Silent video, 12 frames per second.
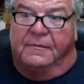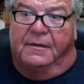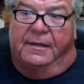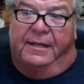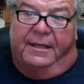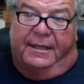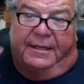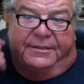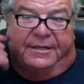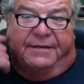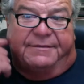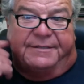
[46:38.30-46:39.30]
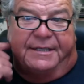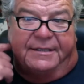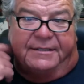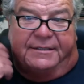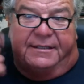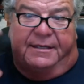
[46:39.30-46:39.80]
Yeah, like Jeff says,
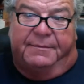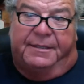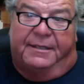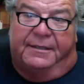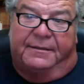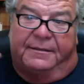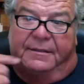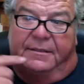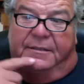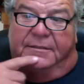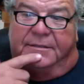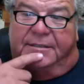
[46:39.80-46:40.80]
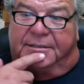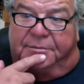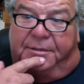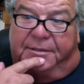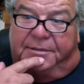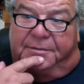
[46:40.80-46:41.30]
the same thing. Just
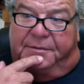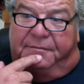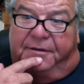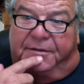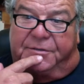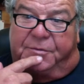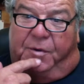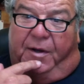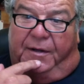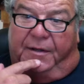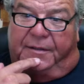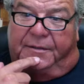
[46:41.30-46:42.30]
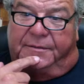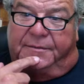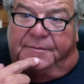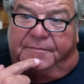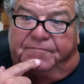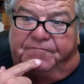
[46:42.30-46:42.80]
rinse with fresh water.
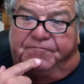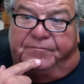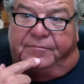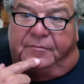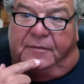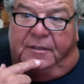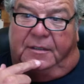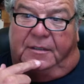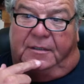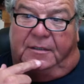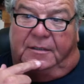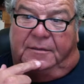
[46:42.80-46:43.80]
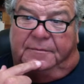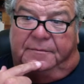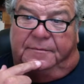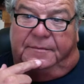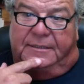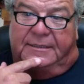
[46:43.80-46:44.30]

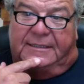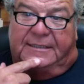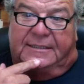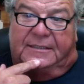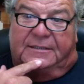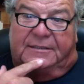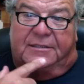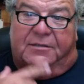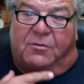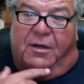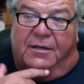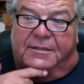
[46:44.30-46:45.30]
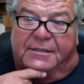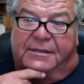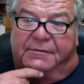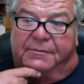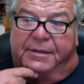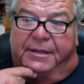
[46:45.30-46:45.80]
He says distilled water is
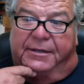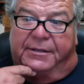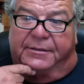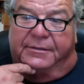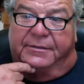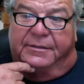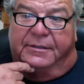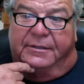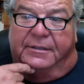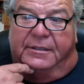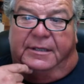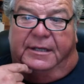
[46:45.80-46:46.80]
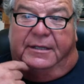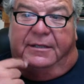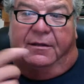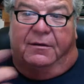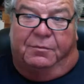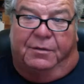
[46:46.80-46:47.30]
even better. And
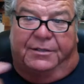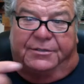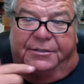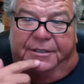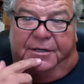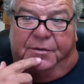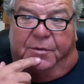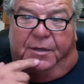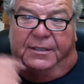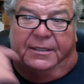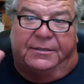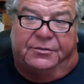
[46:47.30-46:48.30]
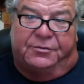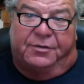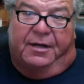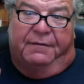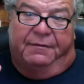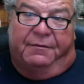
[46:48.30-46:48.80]
low pressure. You don't want to
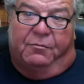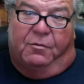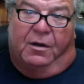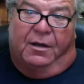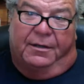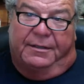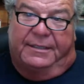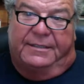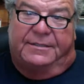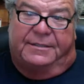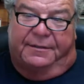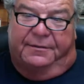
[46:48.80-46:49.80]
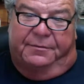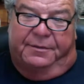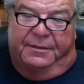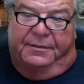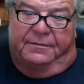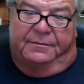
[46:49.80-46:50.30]
drive the water into the
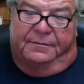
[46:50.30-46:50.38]
reel.